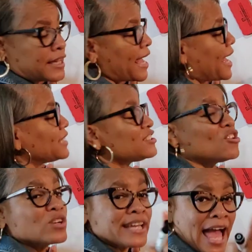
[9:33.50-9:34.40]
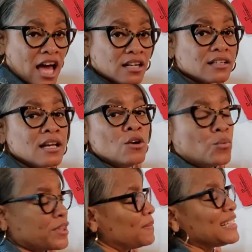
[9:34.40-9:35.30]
Okay, so count with me.